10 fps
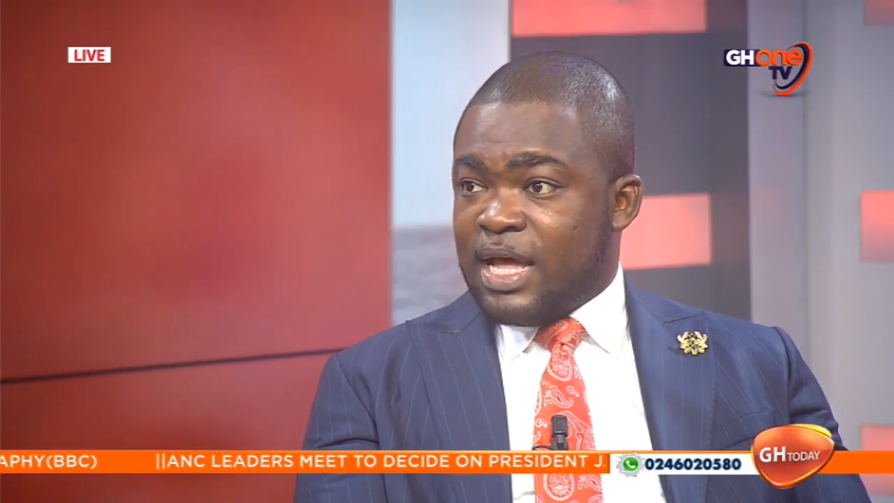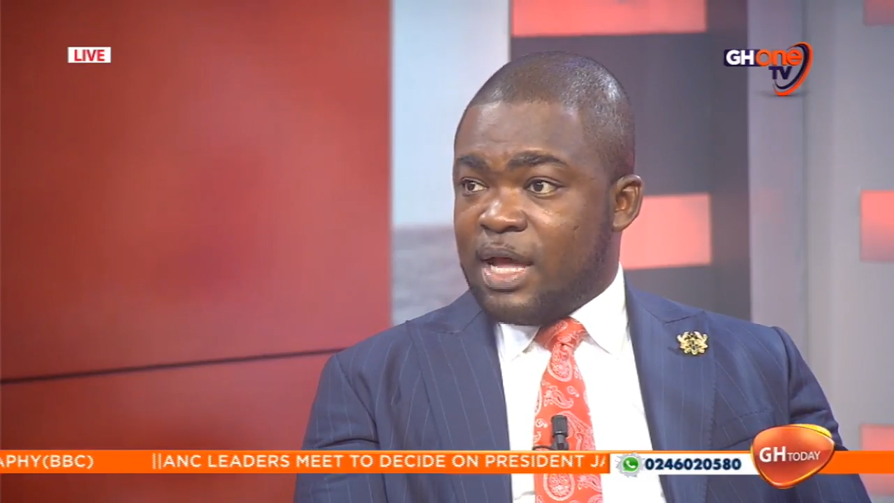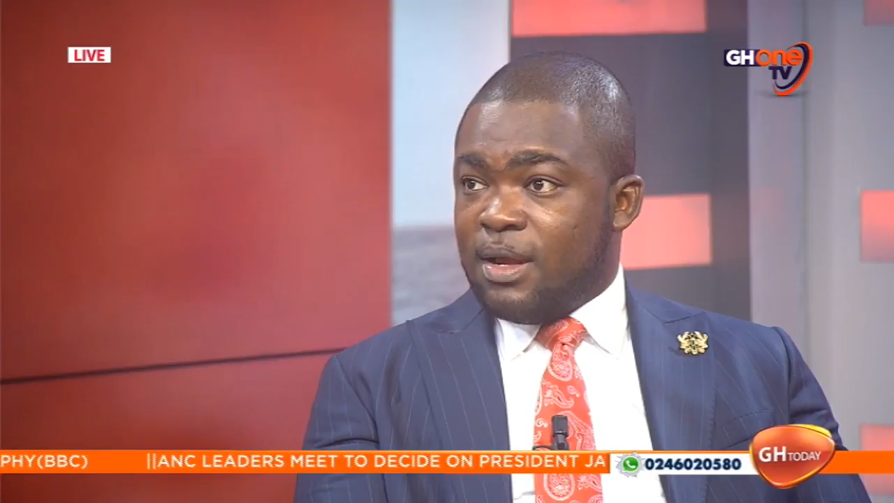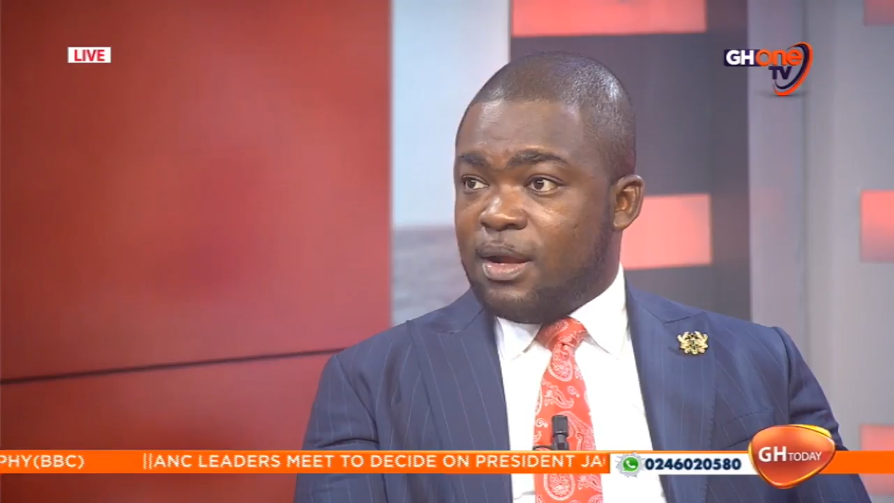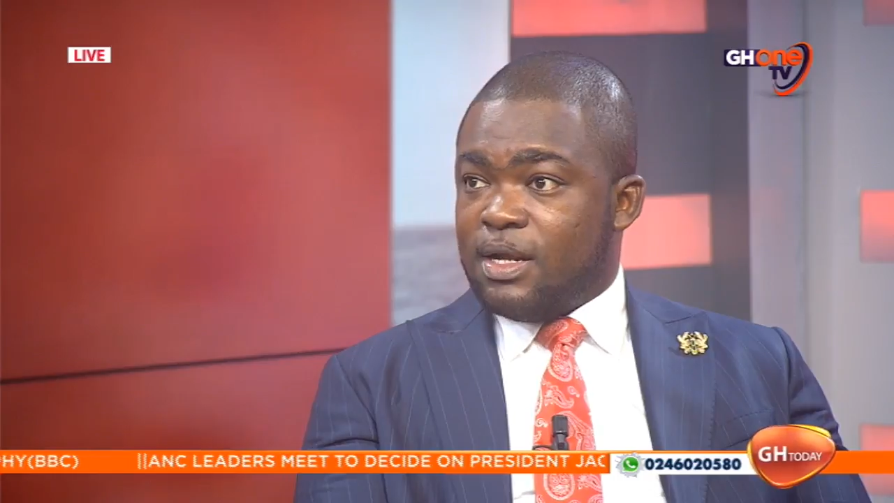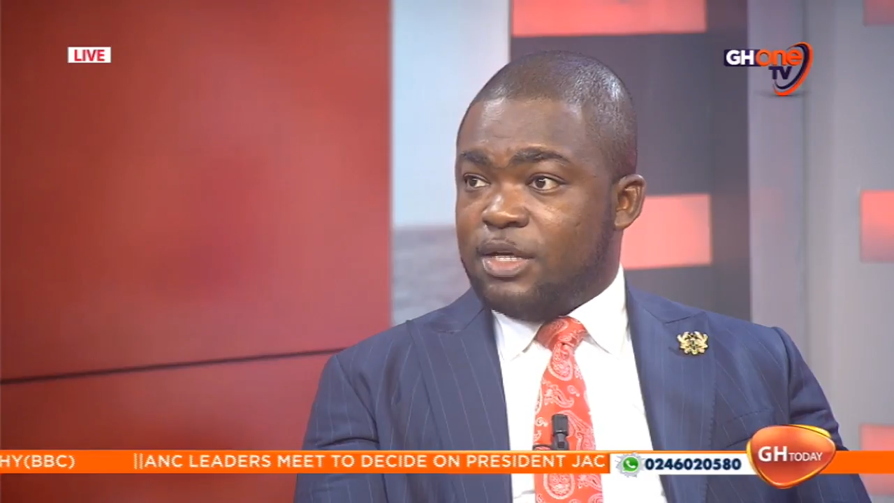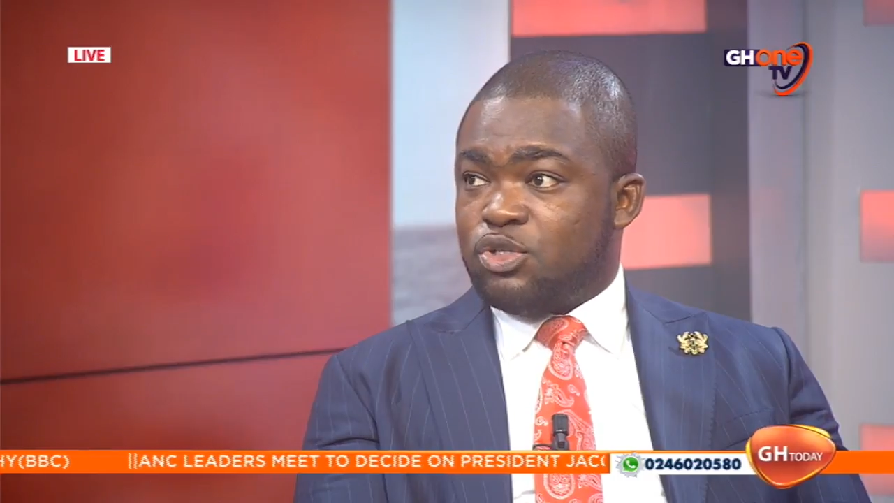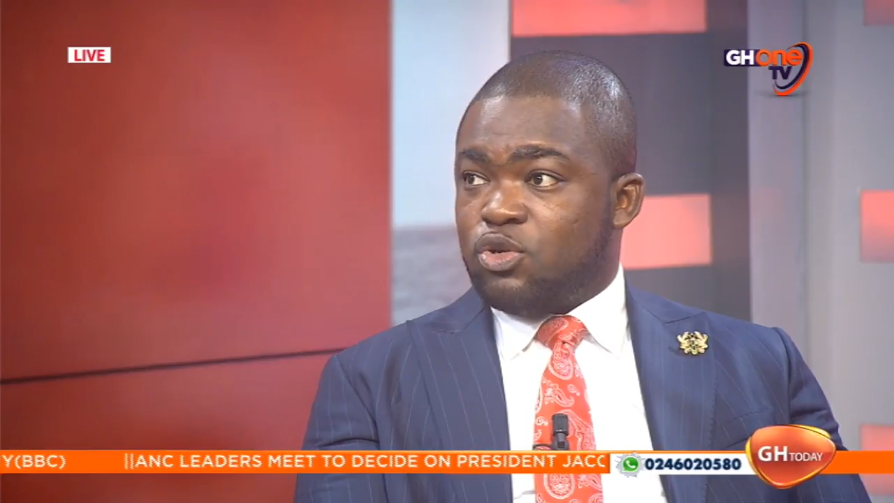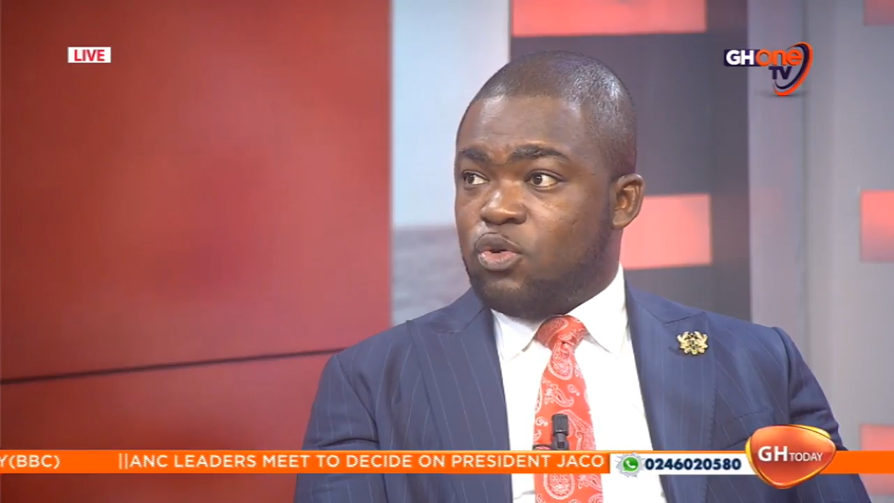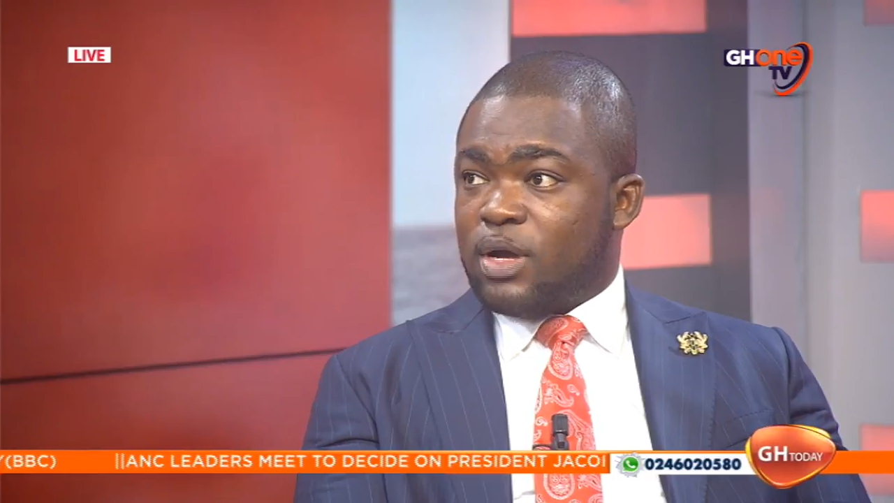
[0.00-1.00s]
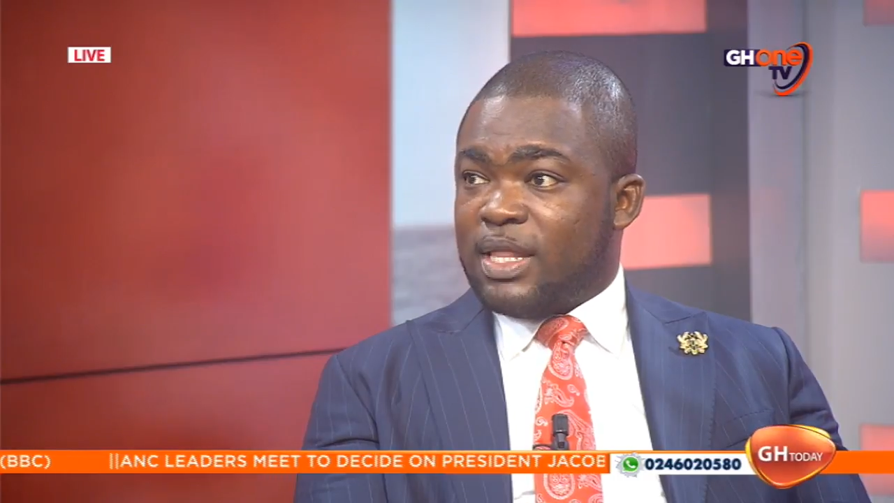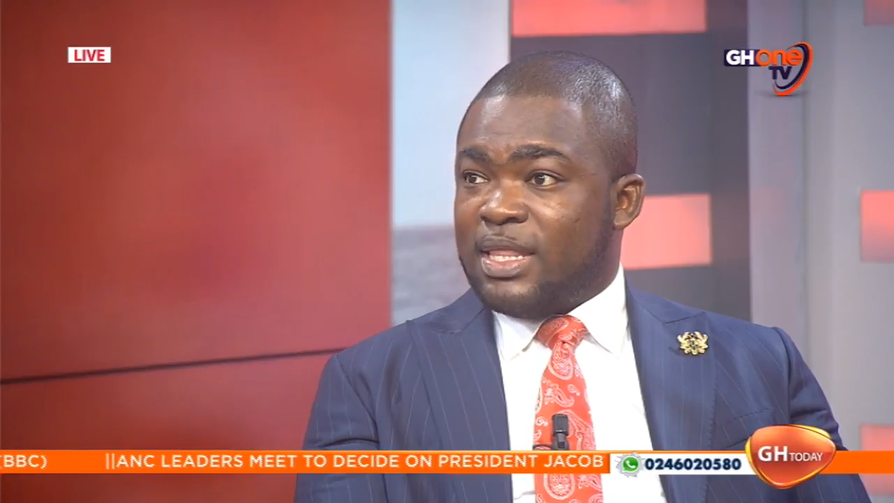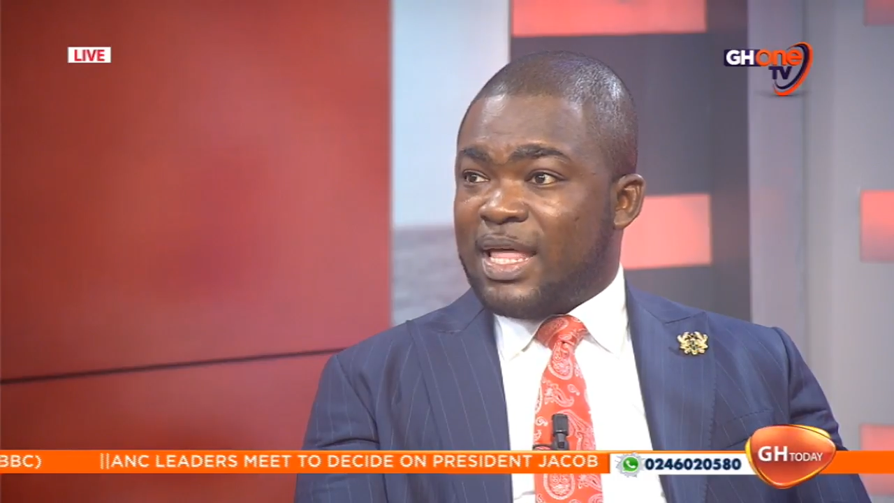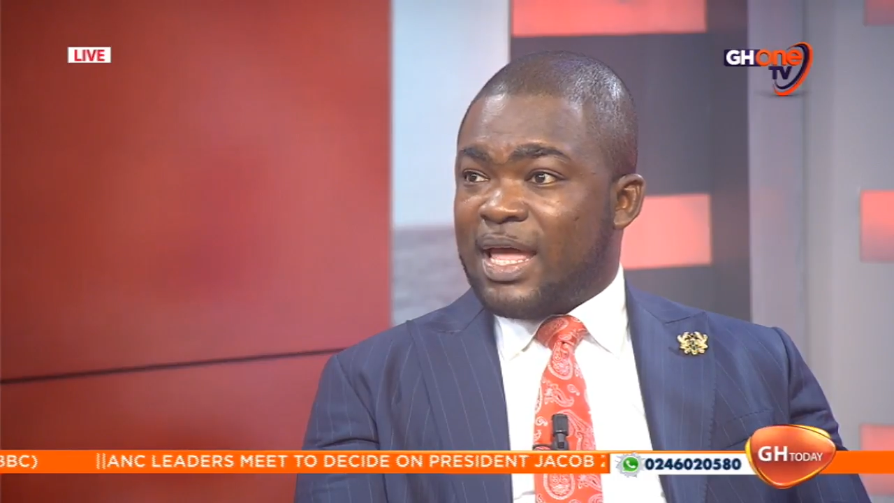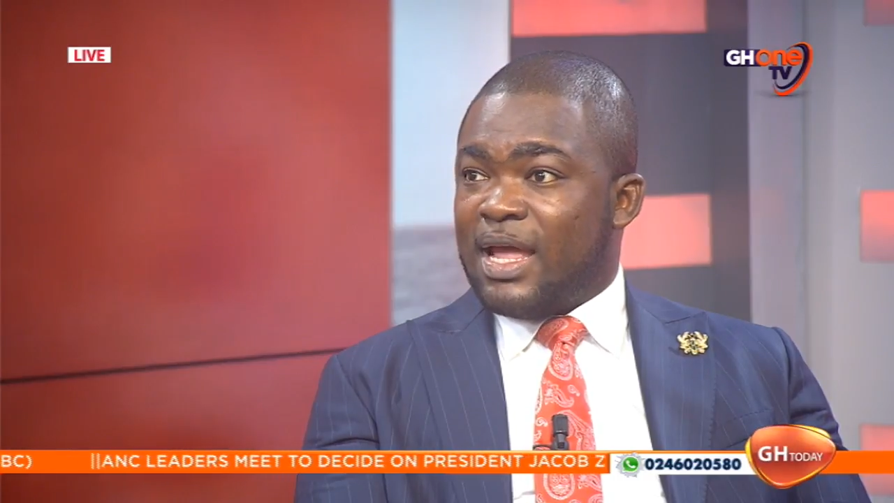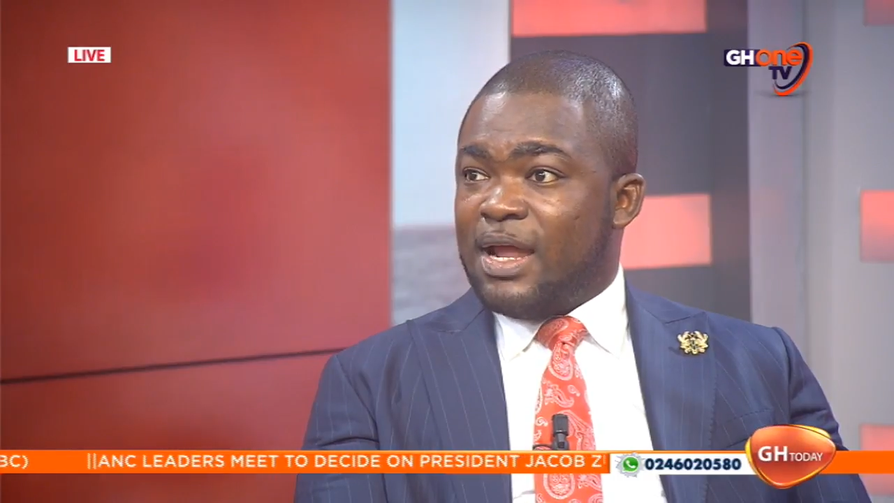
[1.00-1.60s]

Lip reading: that they should look at the